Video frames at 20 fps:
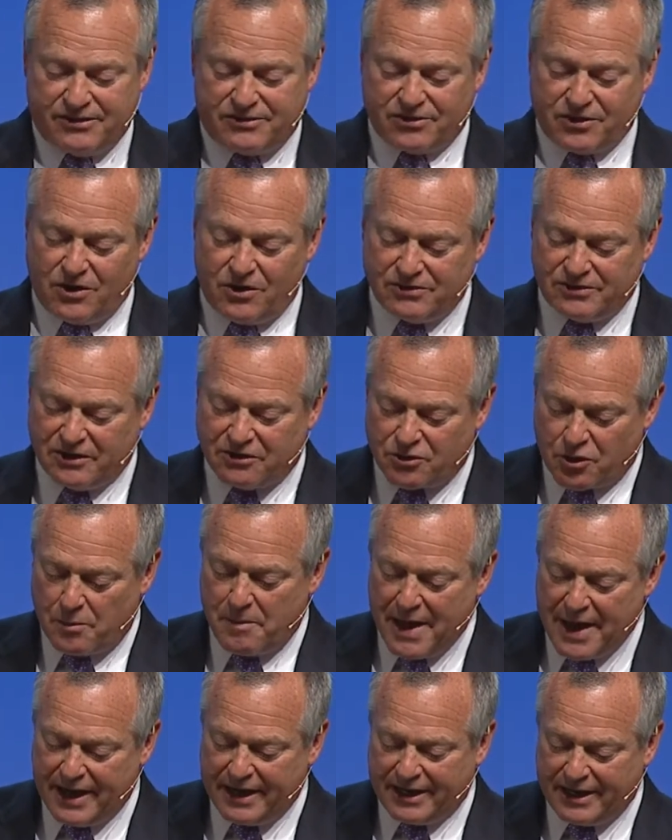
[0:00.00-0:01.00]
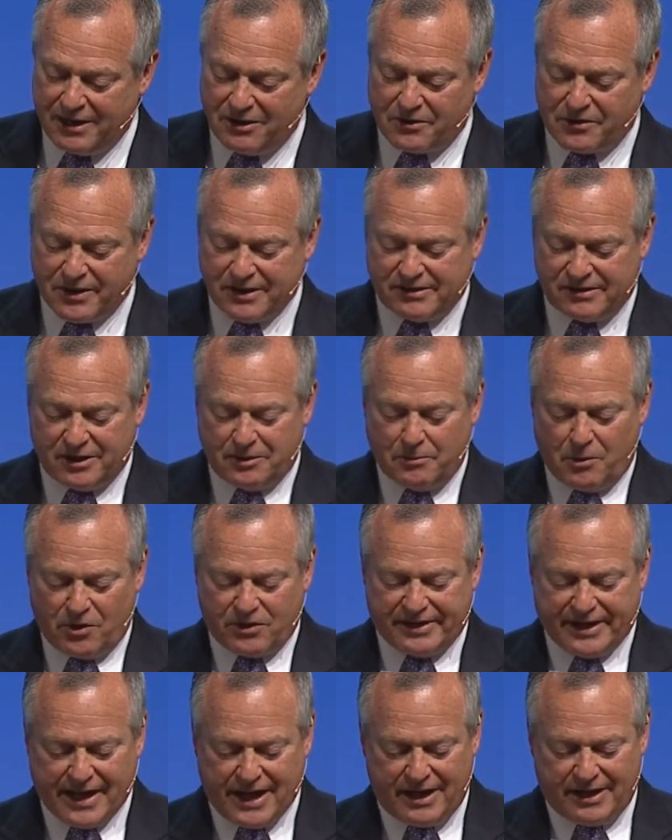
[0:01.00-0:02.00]
shows a dramatic increase in
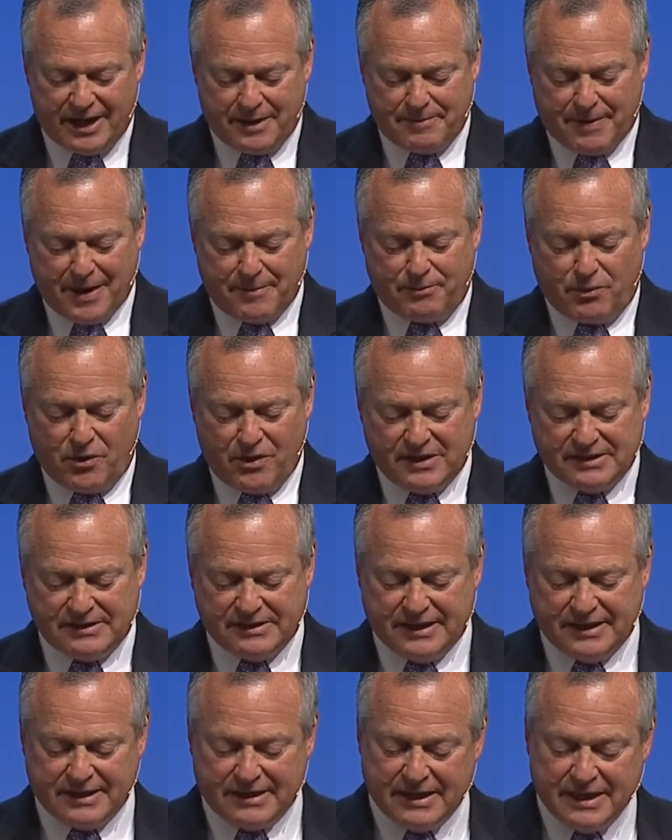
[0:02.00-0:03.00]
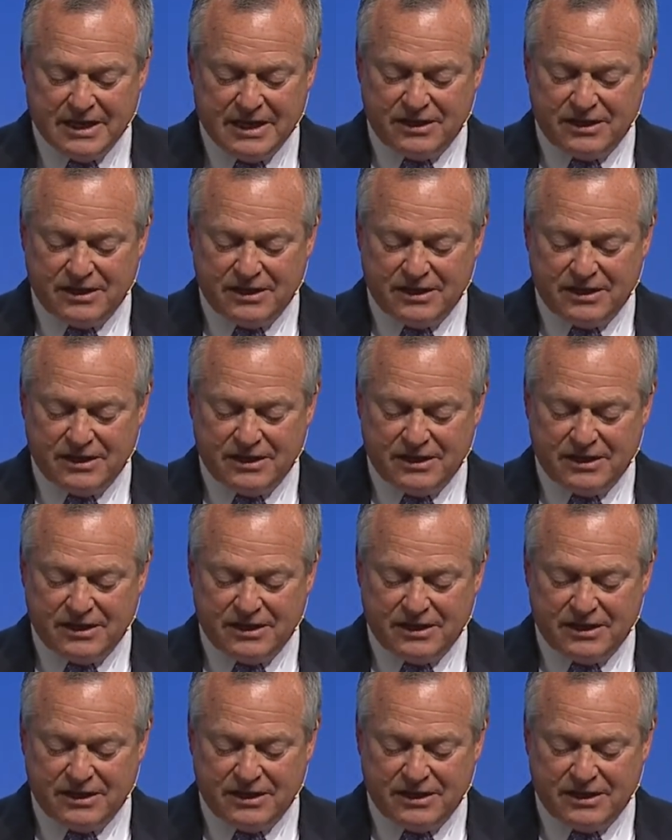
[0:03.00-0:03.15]
mortality by poisoning,